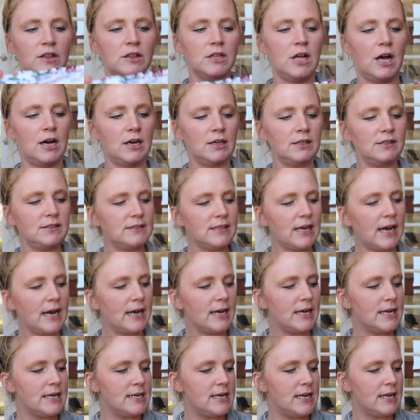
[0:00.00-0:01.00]
the long
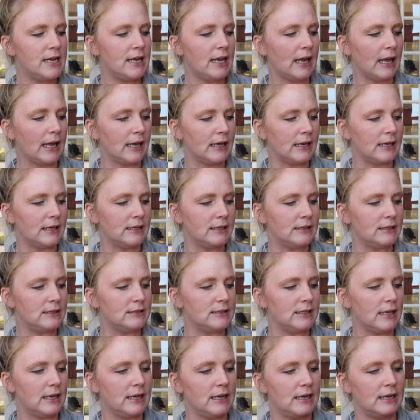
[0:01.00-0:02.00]
side,
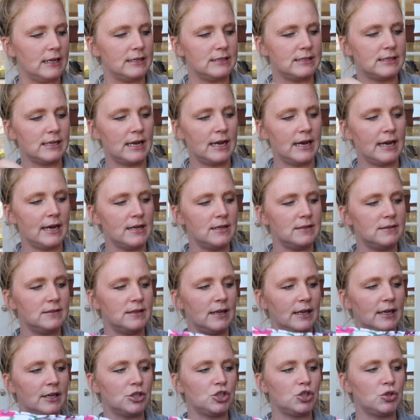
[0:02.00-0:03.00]
and it has
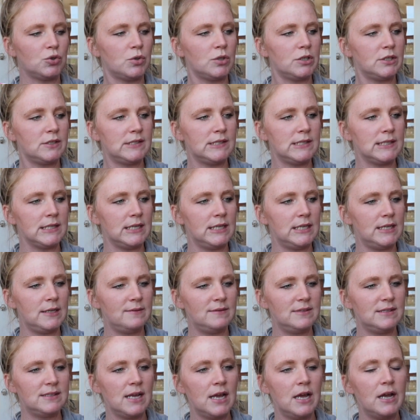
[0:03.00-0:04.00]
like short
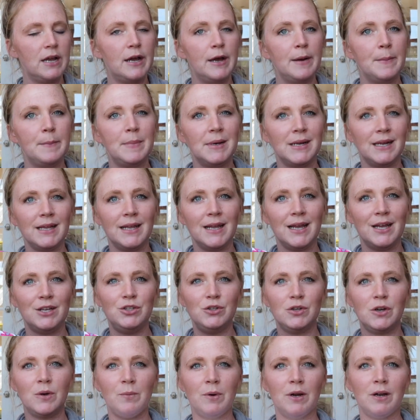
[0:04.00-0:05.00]
sleeves. But again,
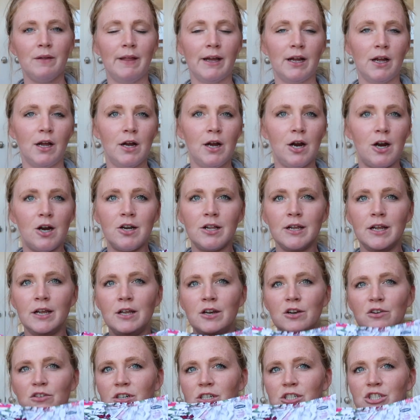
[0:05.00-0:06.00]
you can wear like a
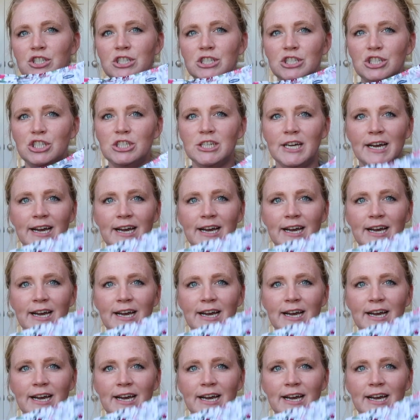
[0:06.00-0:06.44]
cardigan or a jean